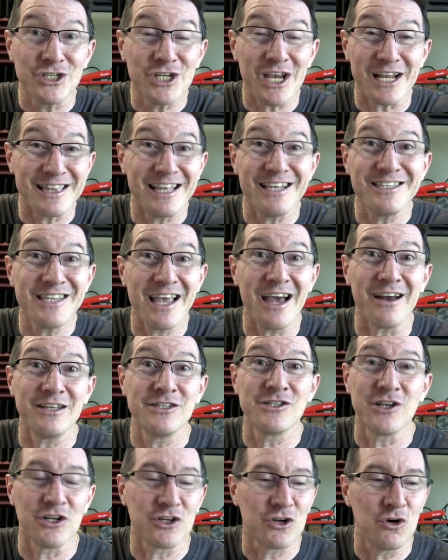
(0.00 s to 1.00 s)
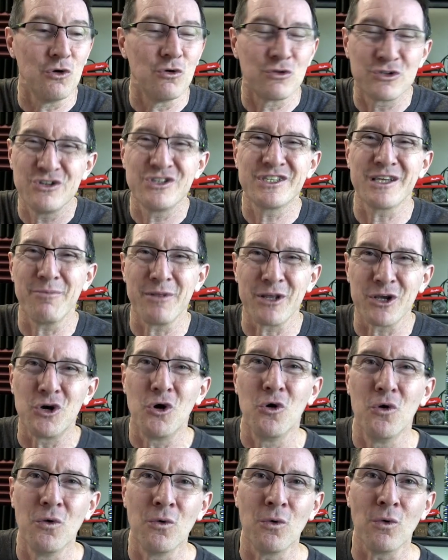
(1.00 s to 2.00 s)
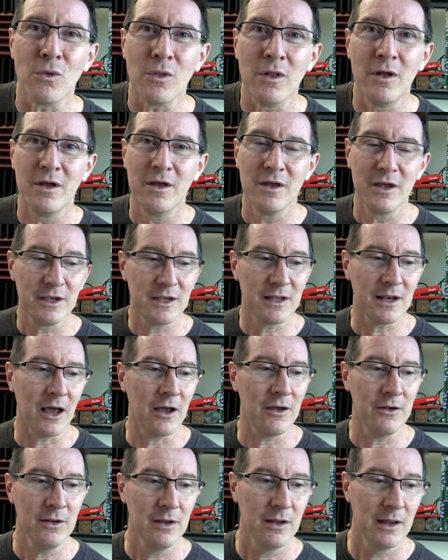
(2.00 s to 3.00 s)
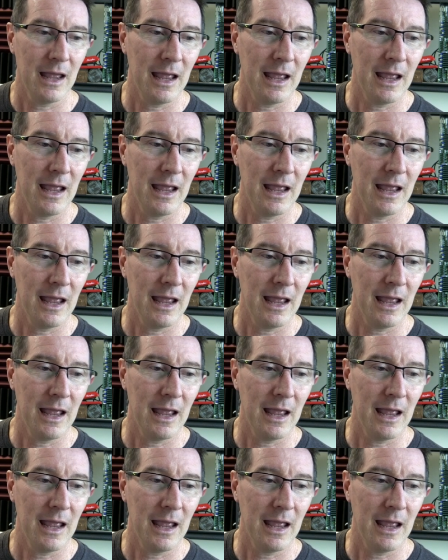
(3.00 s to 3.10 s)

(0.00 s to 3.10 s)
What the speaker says: Check this out. Isn't it cool? Do something cool, you know?